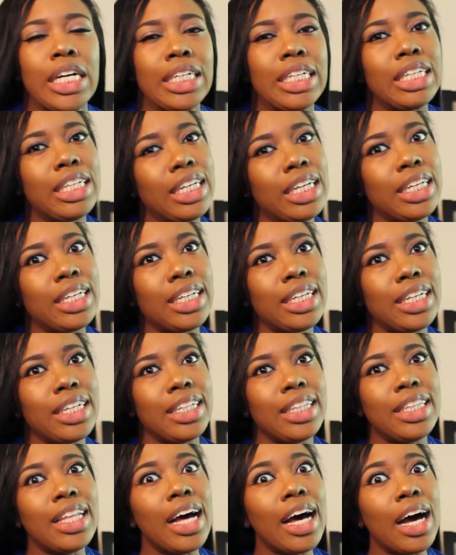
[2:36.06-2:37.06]

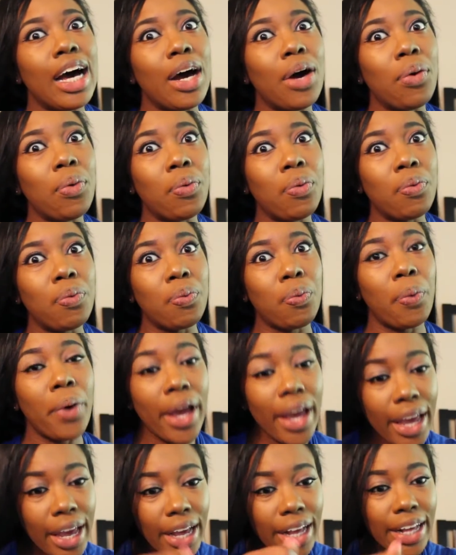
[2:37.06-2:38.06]
the
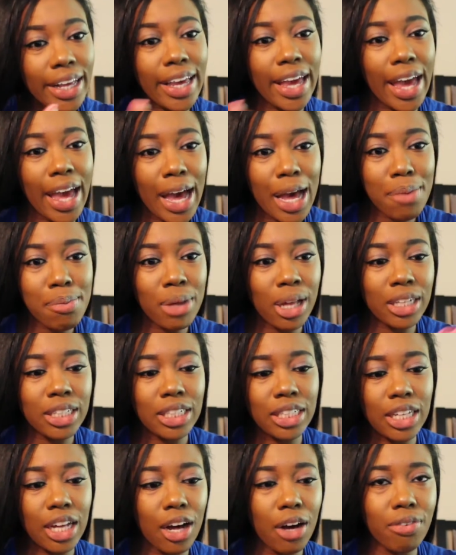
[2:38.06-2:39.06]
wig cap
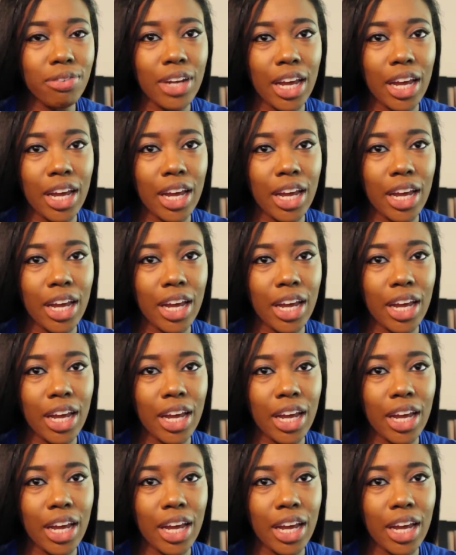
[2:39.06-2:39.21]
itself,